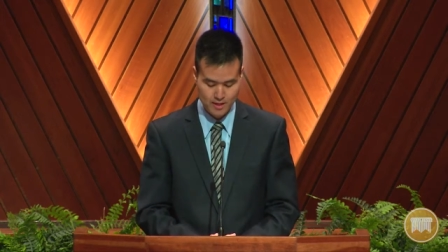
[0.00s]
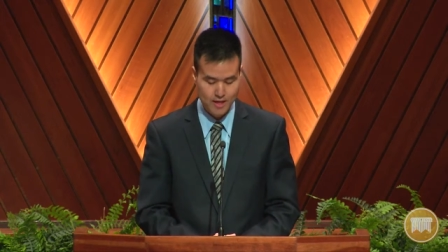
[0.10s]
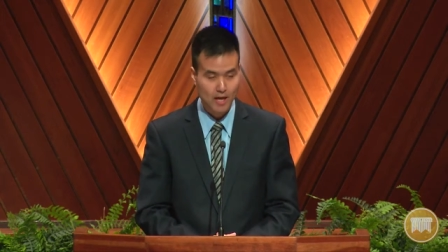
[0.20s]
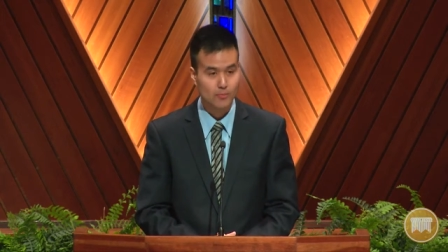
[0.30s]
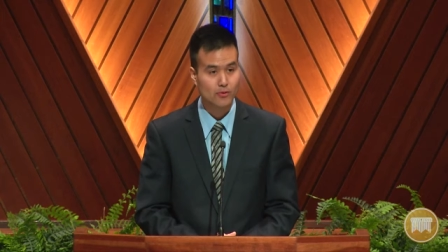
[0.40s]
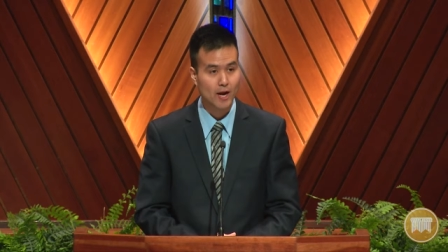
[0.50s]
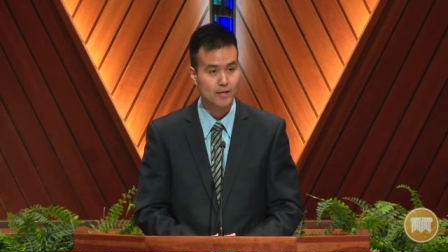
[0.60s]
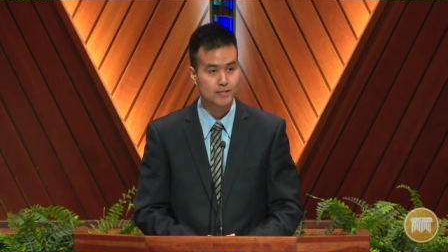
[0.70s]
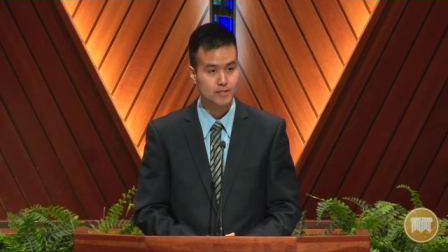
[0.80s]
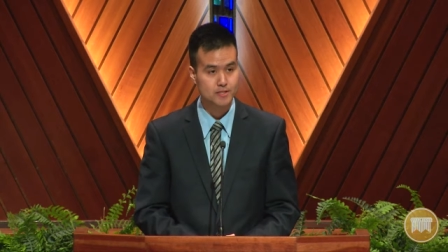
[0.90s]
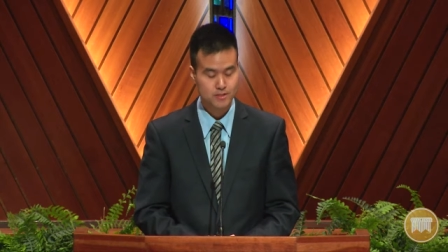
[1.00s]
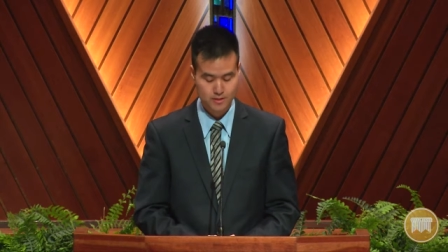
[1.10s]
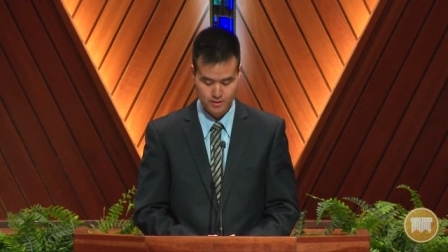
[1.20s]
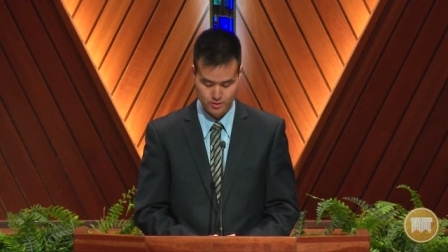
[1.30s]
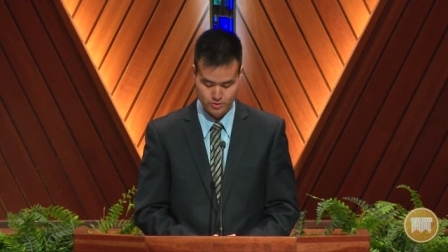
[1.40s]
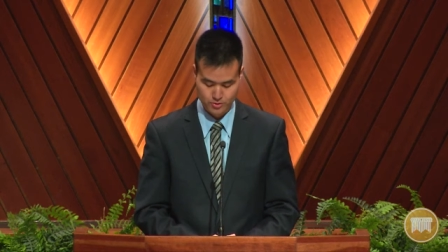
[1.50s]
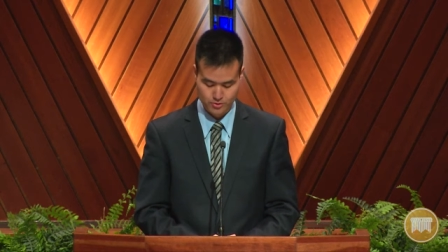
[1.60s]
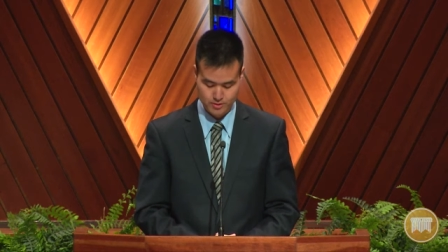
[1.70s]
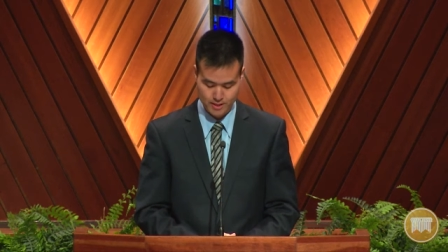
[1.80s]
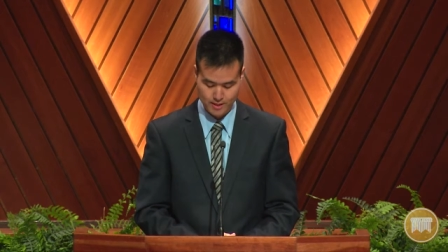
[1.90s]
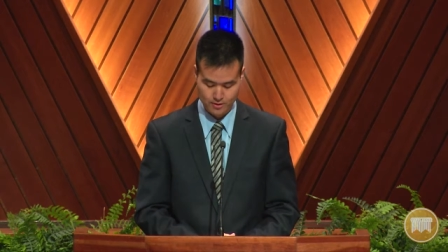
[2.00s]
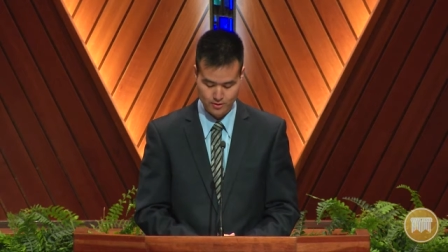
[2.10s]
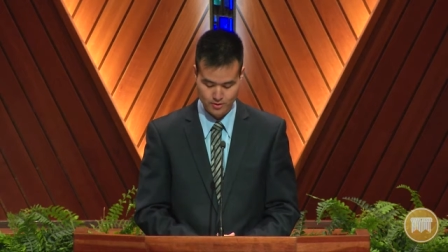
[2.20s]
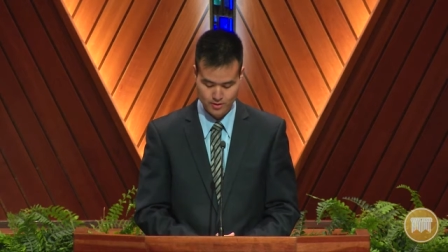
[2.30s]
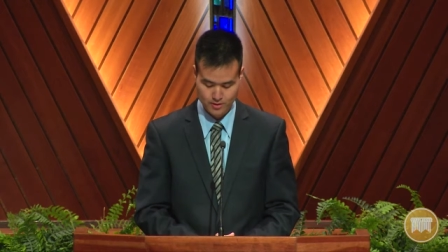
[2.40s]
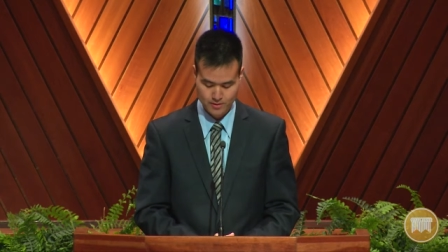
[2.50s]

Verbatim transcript: I practiced the truths that I learned.